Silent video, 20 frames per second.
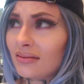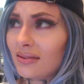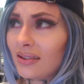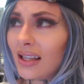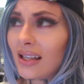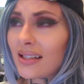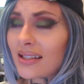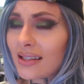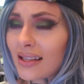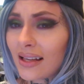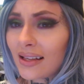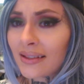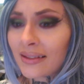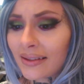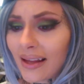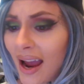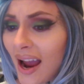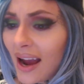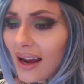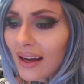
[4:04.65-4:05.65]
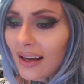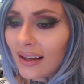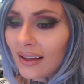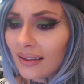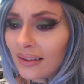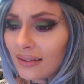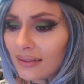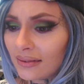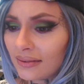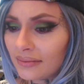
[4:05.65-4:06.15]
things like
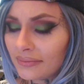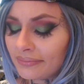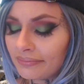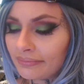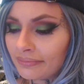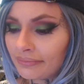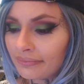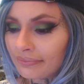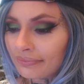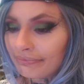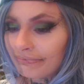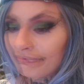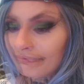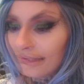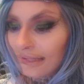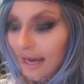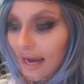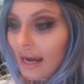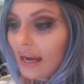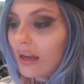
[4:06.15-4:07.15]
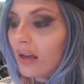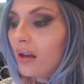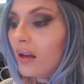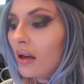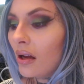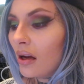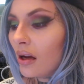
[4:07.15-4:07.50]
that,